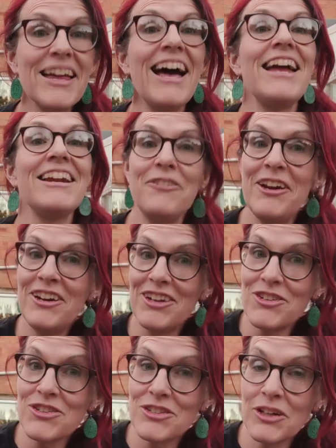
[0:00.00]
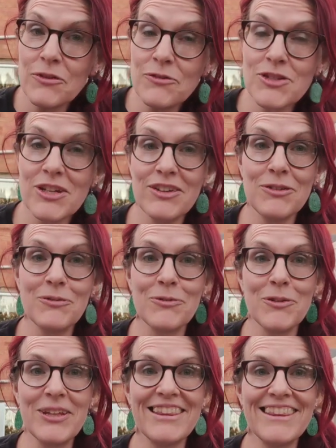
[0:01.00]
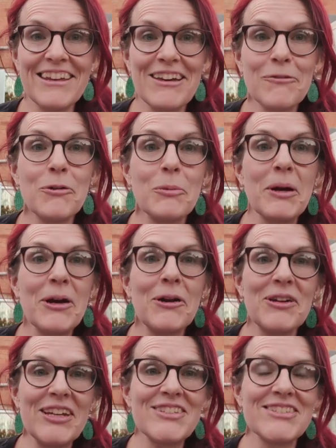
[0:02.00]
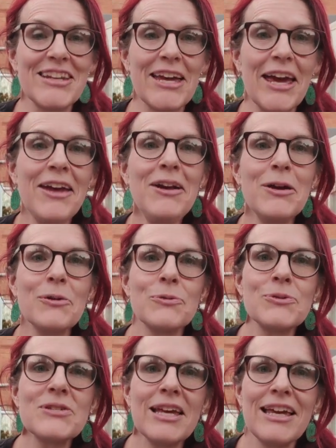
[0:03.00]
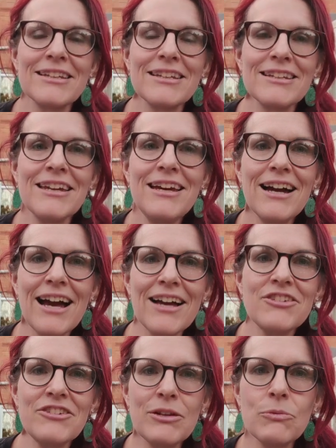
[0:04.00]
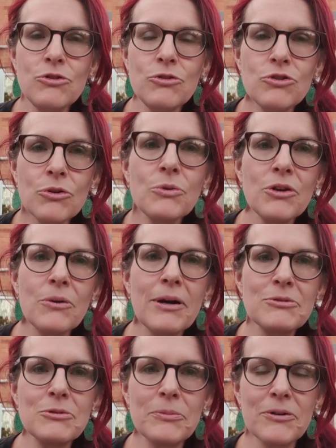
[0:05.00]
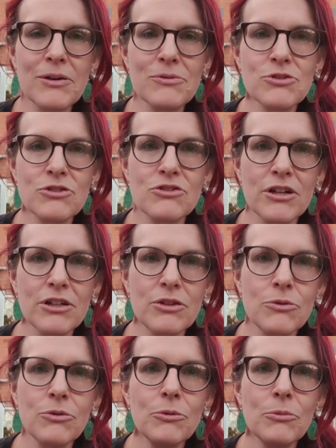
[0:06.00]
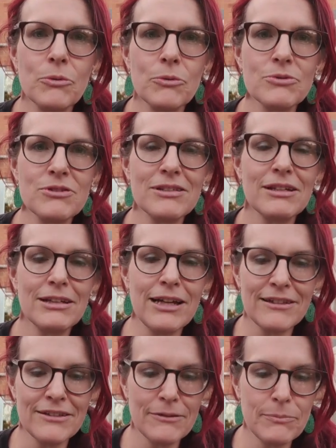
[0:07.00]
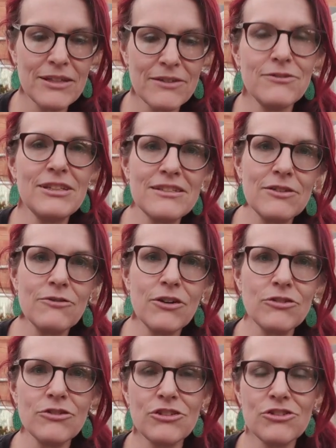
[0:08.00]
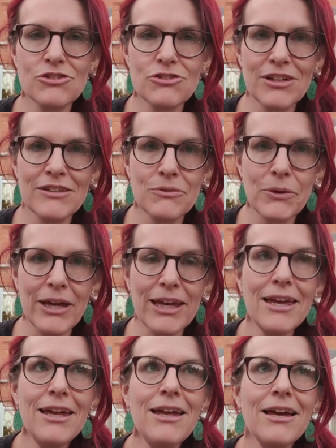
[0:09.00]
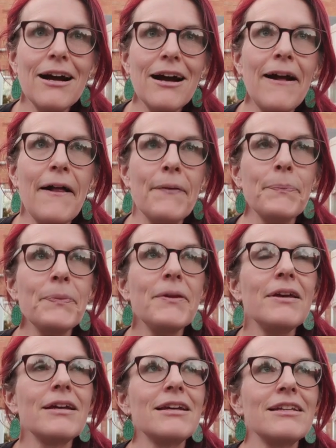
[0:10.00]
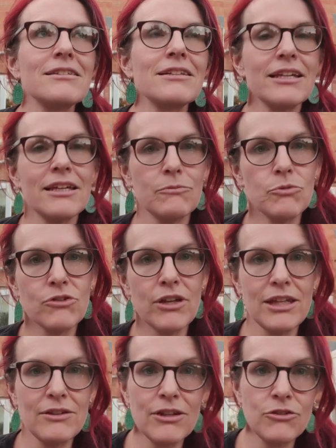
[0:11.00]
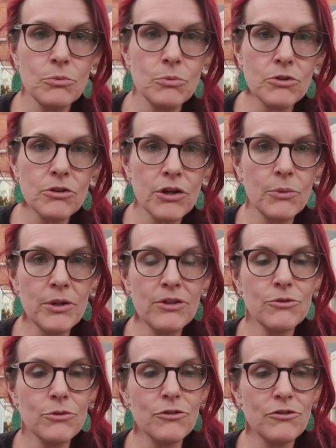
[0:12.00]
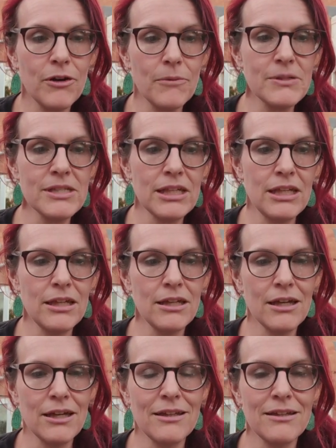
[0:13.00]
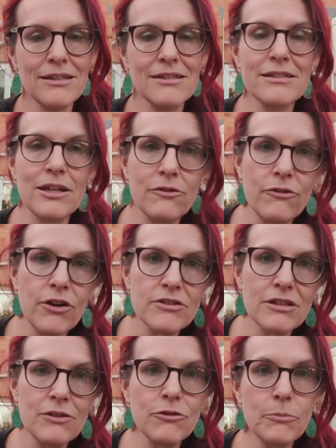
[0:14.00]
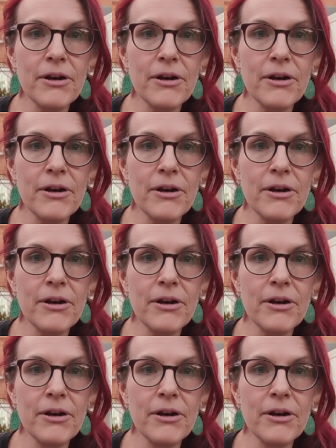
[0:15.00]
I had a very interesting conversation with uh, one of my colleagues today who was saying that actually when you don't know how to pronounce a drug, you're almost at a bit of disadvantage straight away. Um, it's like, say, that you would go into a pharmacy and instead of asking for